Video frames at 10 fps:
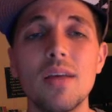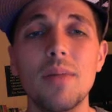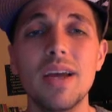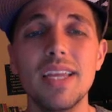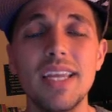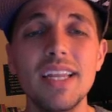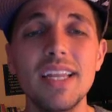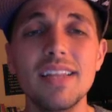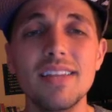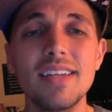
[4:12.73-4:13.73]
by
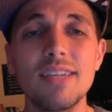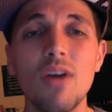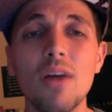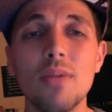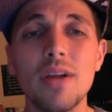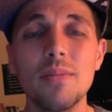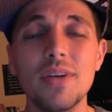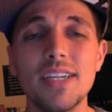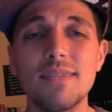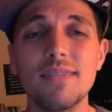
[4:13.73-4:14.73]
eating these raw
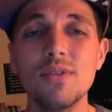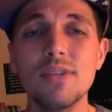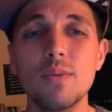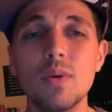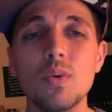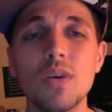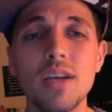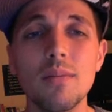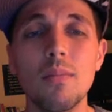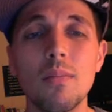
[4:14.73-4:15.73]
plant-based foods, we will
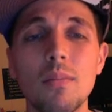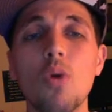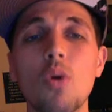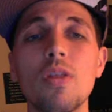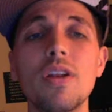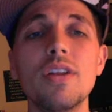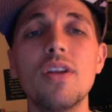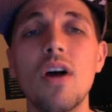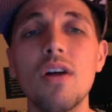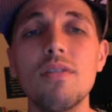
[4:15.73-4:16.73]
get more than
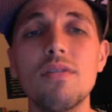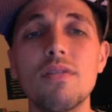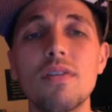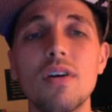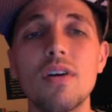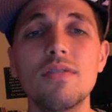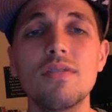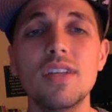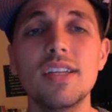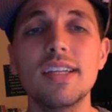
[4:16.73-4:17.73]
enough of
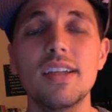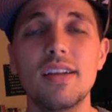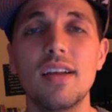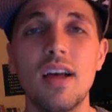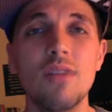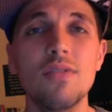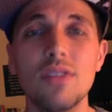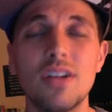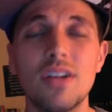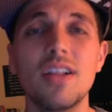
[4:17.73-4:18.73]
these
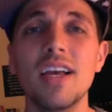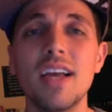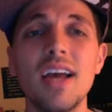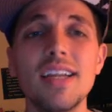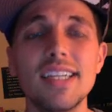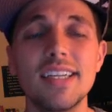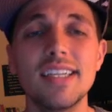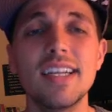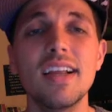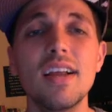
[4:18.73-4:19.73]
alpha-linolenic
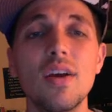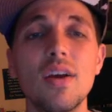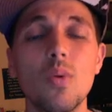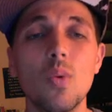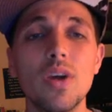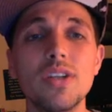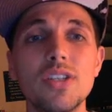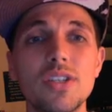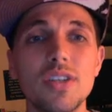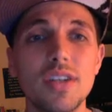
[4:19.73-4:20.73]
acids,
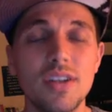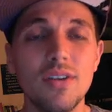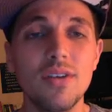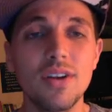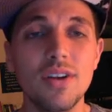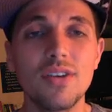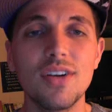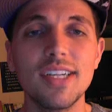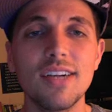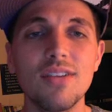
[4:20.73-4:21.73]
which, you know,
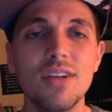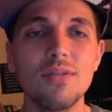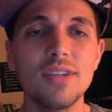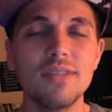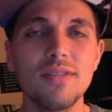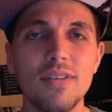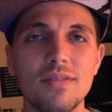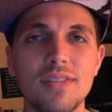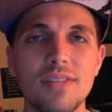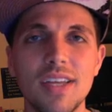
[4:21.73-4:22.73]
increase our levels
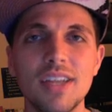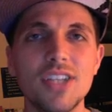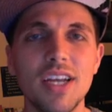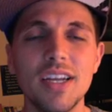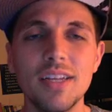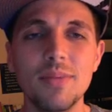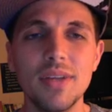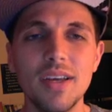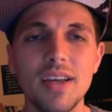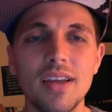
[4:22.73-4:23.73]
of DHA and
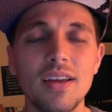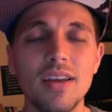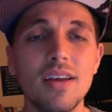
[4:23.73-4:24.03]
EPA,